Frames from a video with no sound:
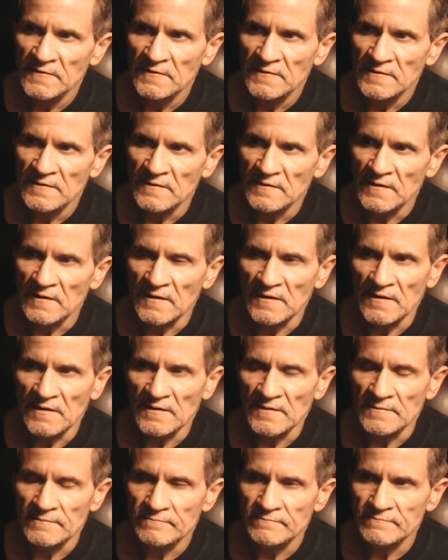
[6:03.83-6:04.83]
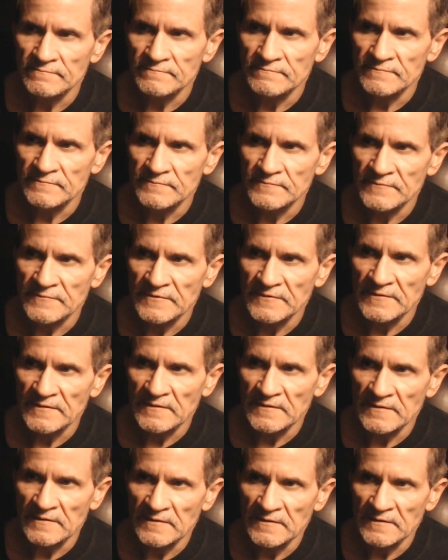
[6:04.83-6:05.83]
They're
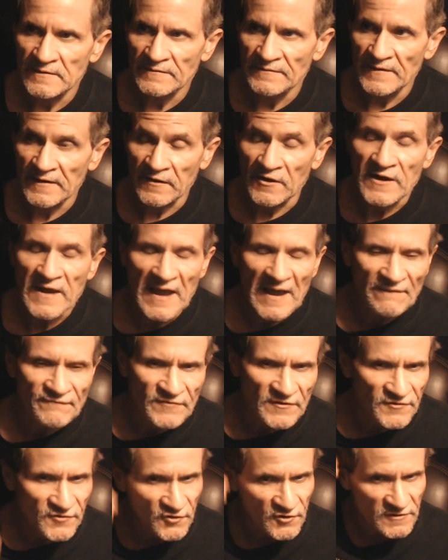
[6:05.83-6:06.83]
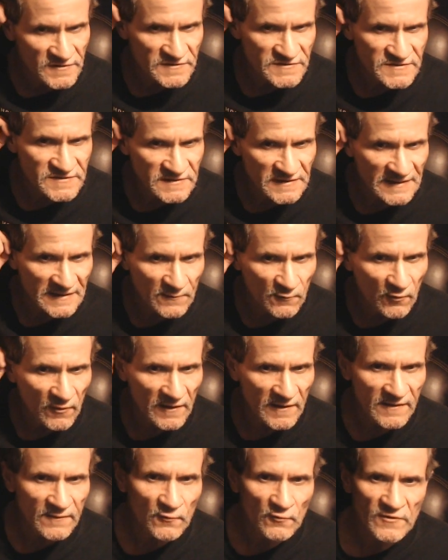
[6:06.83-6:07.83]
going to have to do it in a slick
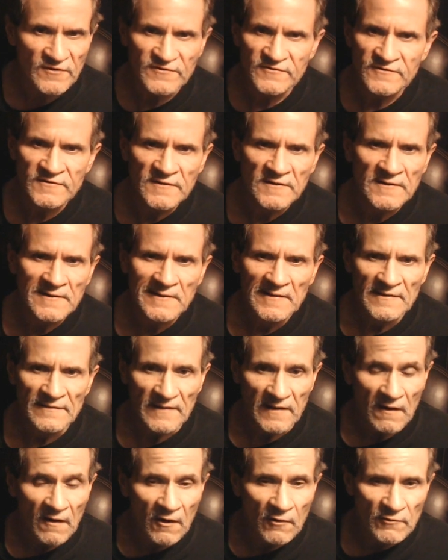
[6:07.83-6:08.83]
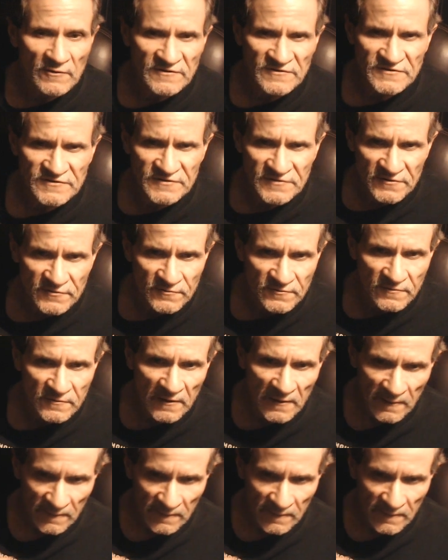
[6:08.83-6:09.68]
way, which they always do.